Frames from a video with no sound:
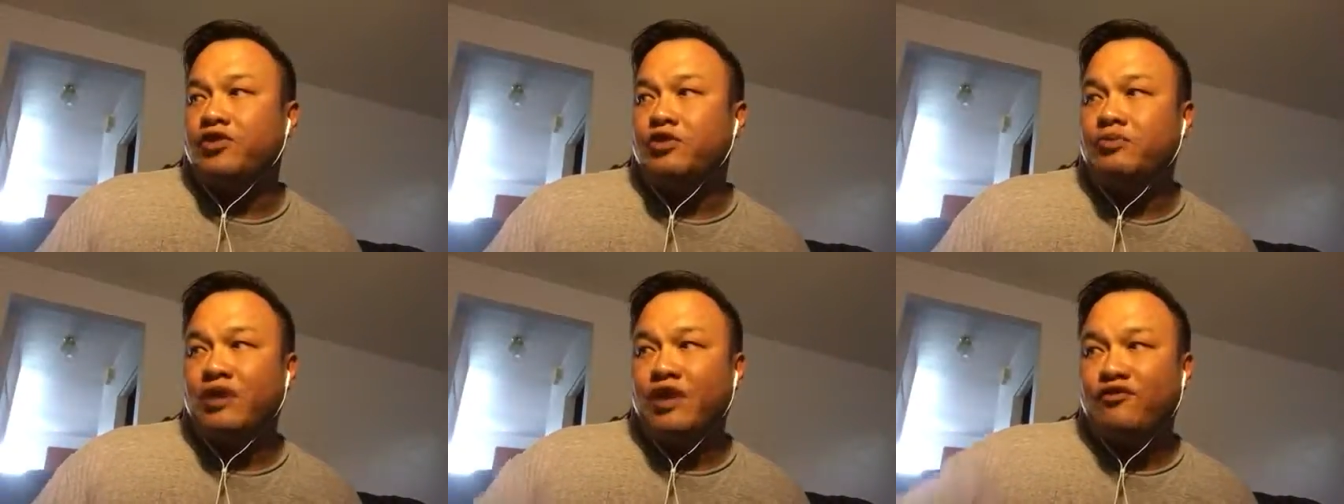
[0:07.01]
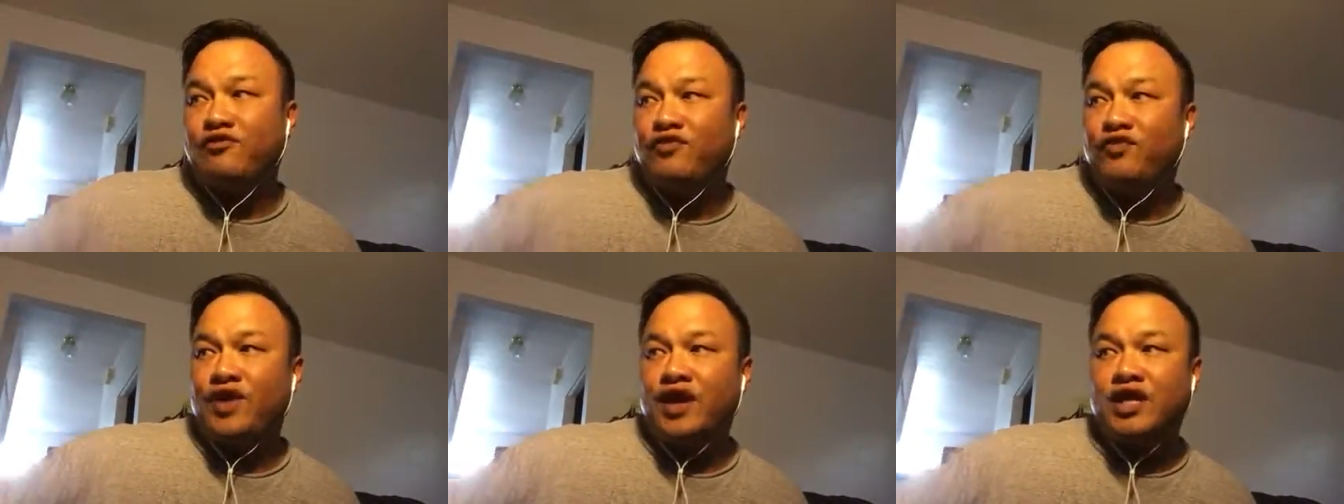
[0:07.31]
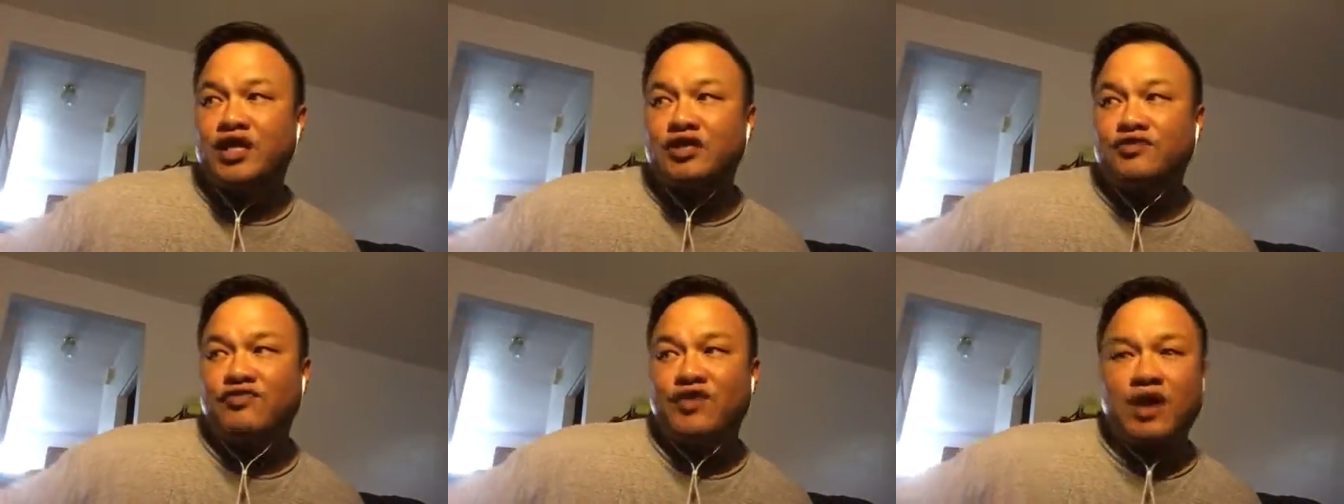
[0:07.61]
to my
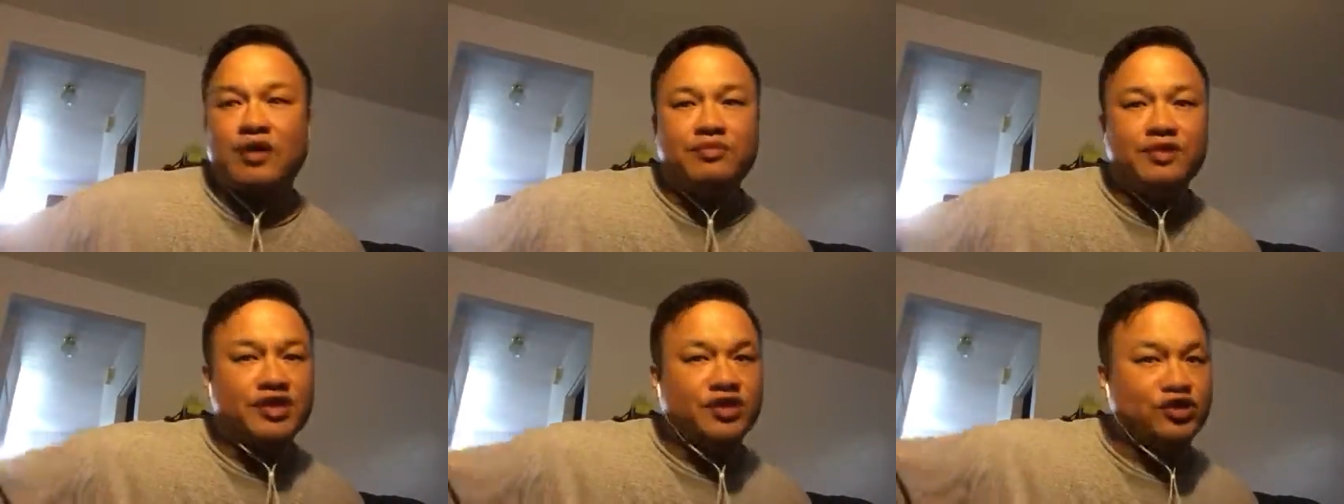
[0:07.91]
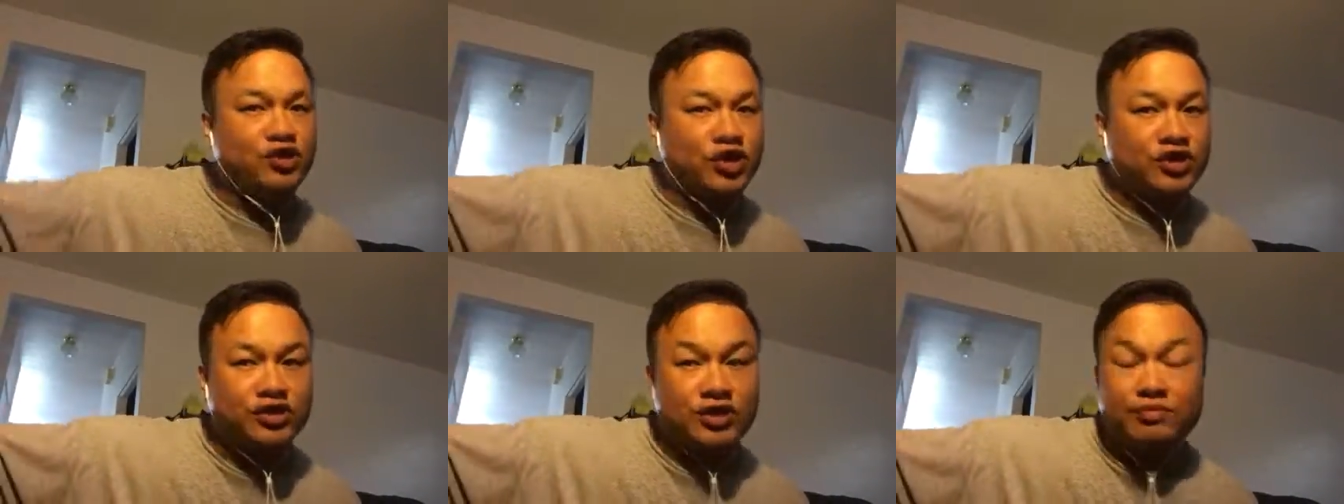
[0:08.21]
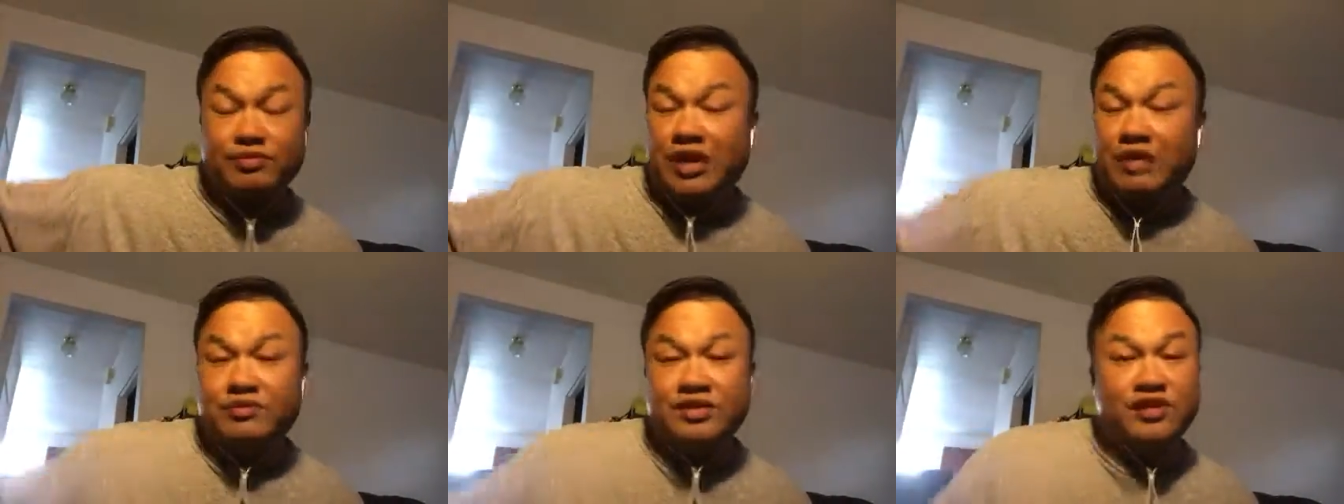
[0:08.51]
friends, families, or
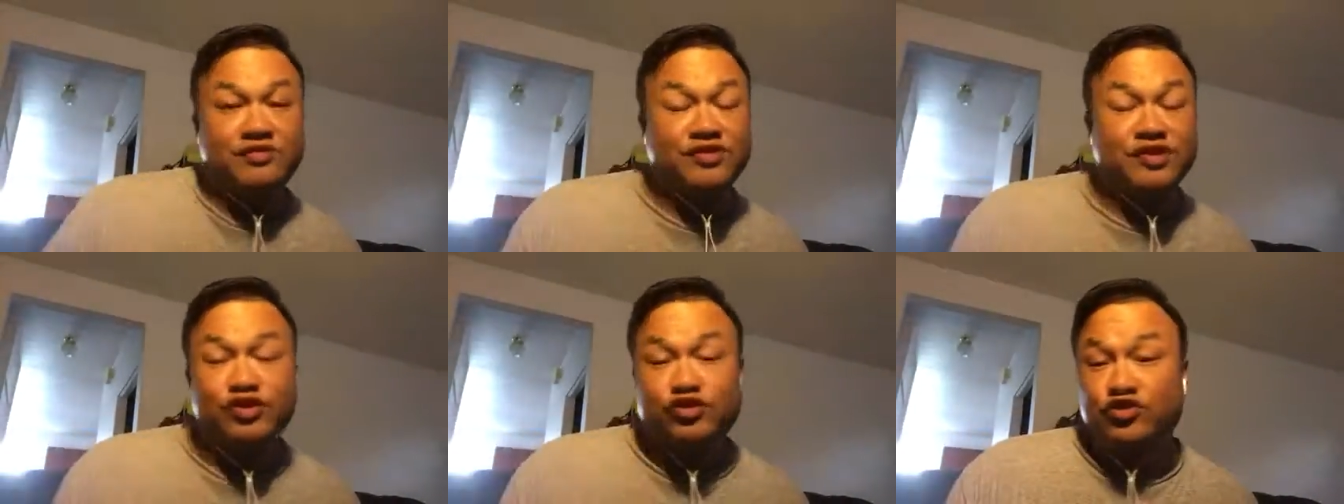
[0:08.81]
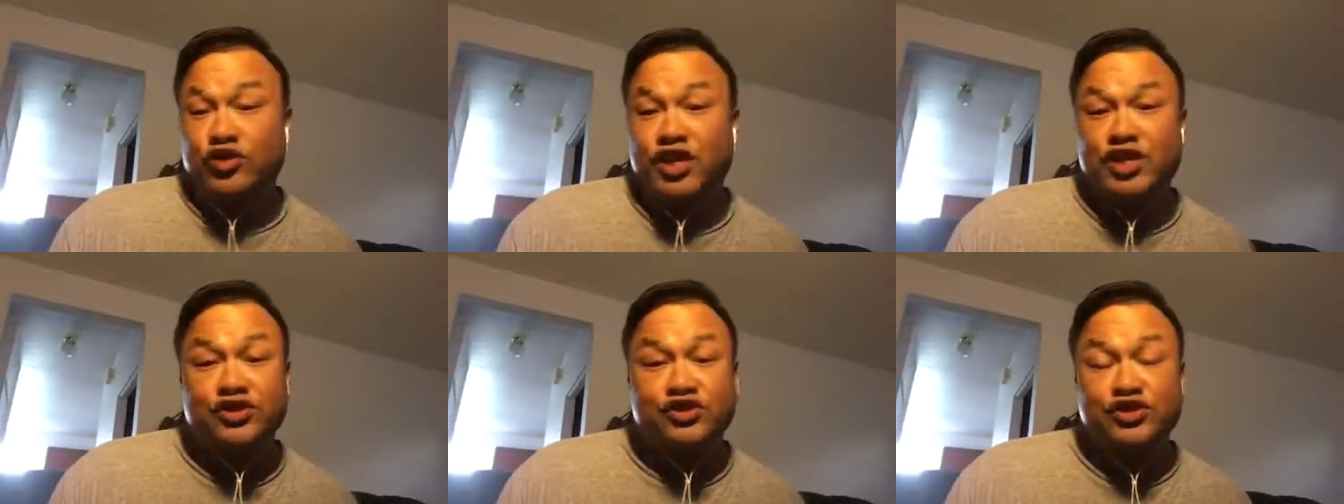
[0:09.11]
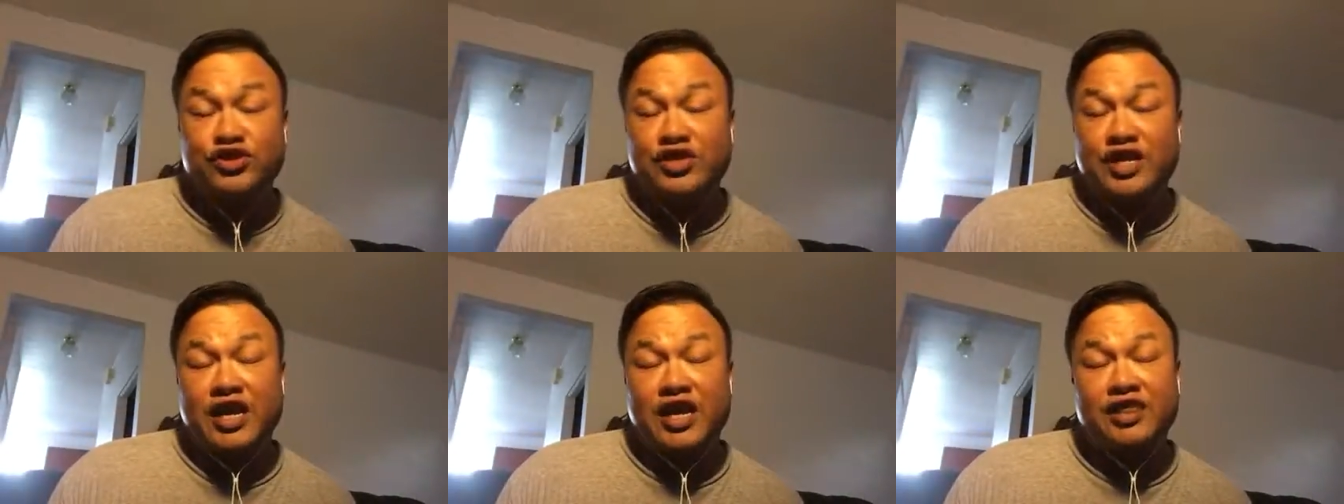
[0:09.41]
sometimes even
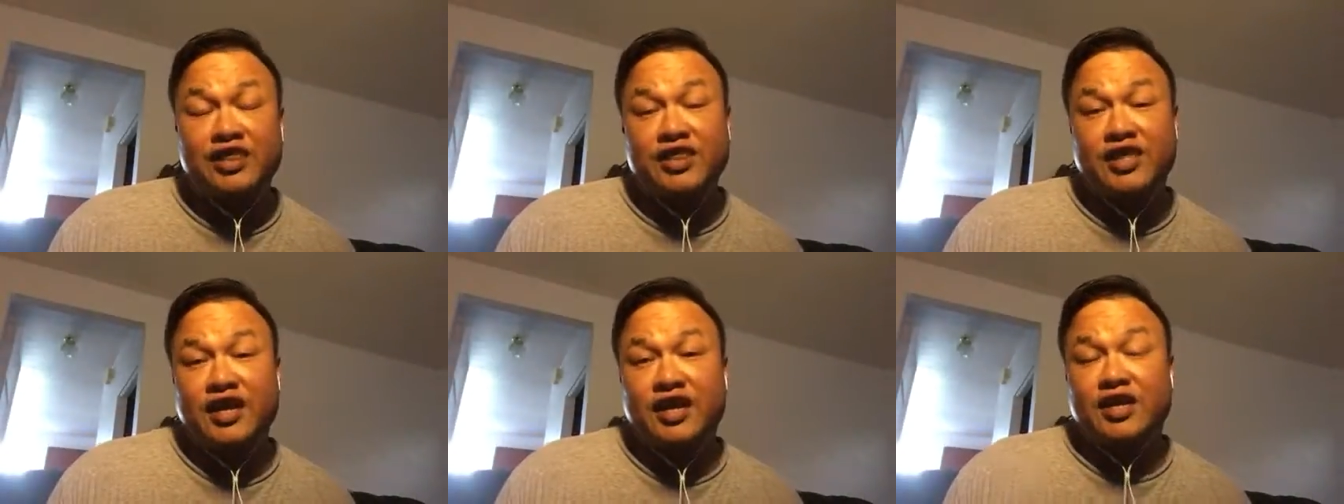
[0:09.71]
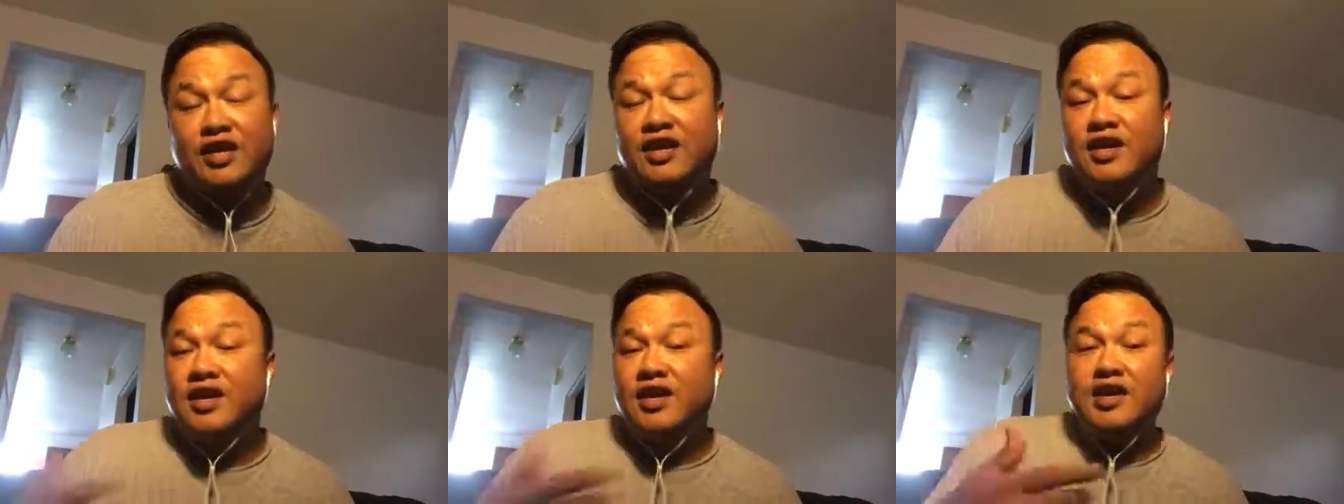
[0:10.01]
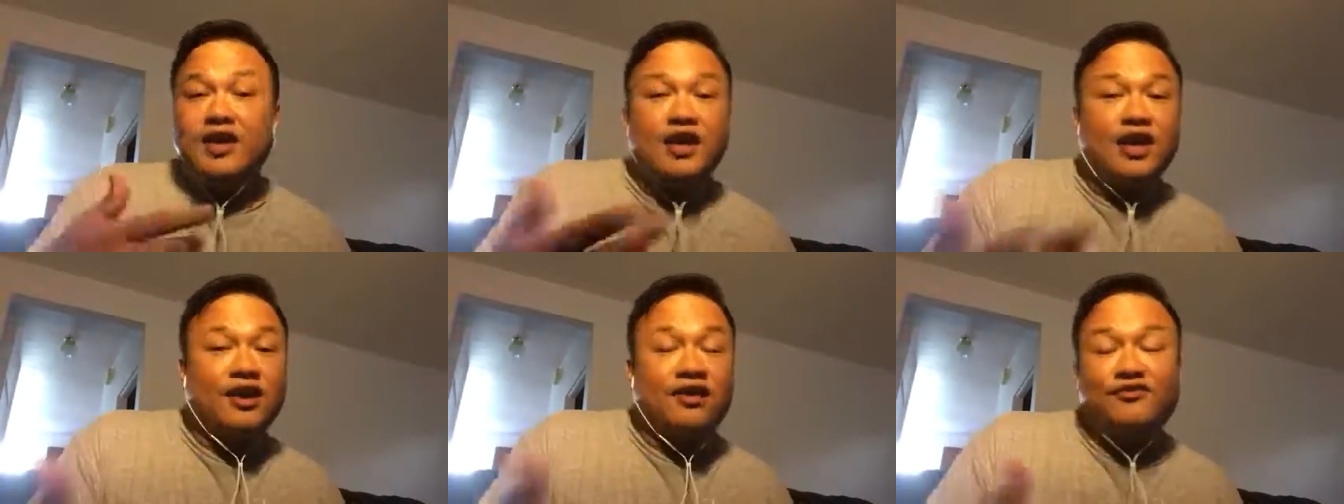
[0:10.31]
strangers that I think
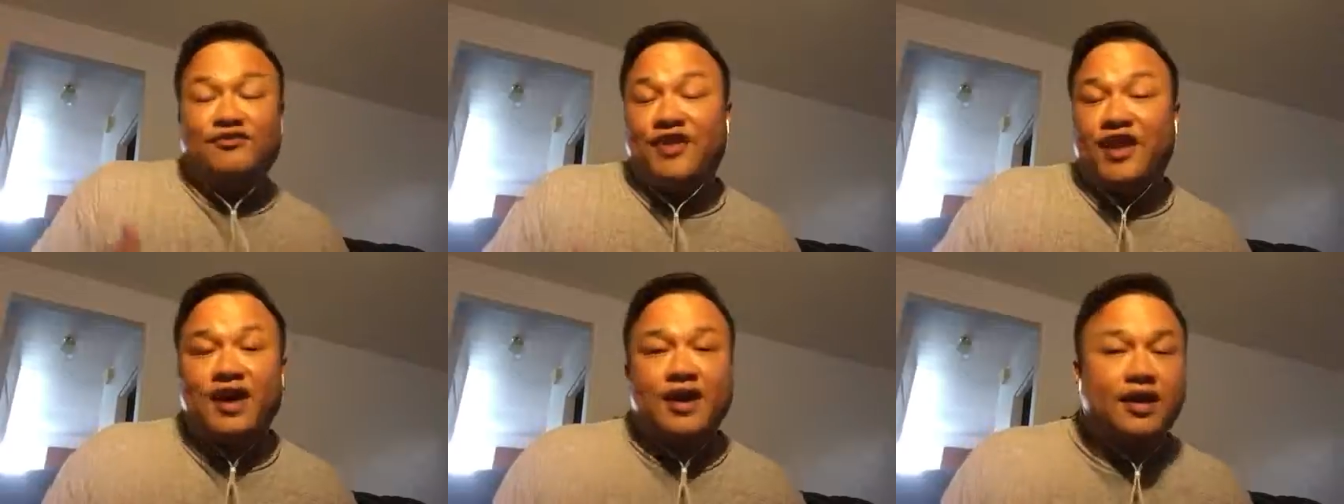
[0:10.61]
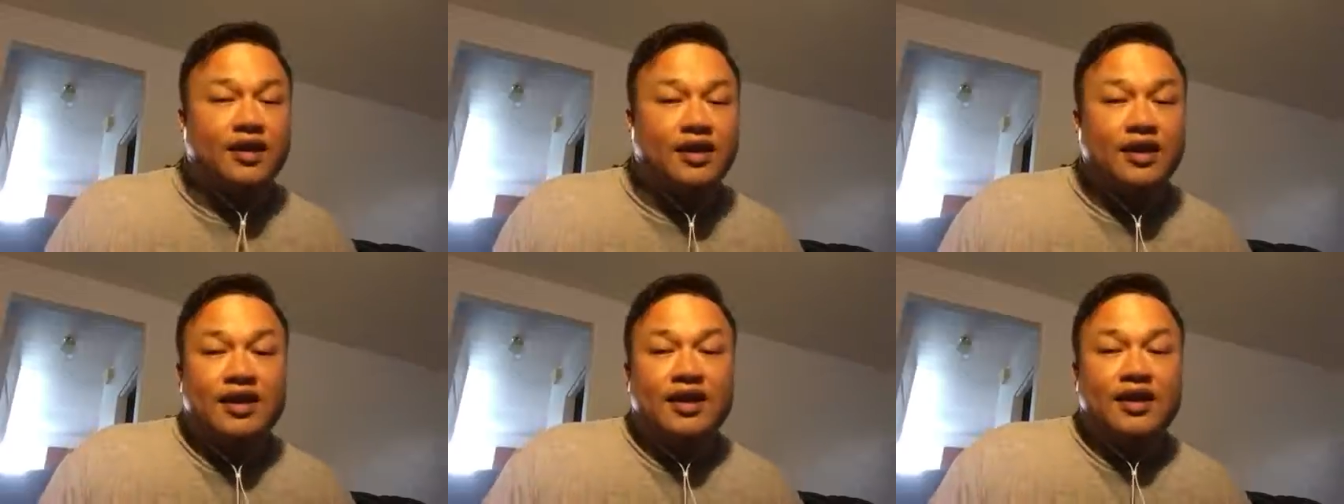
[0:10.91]
if I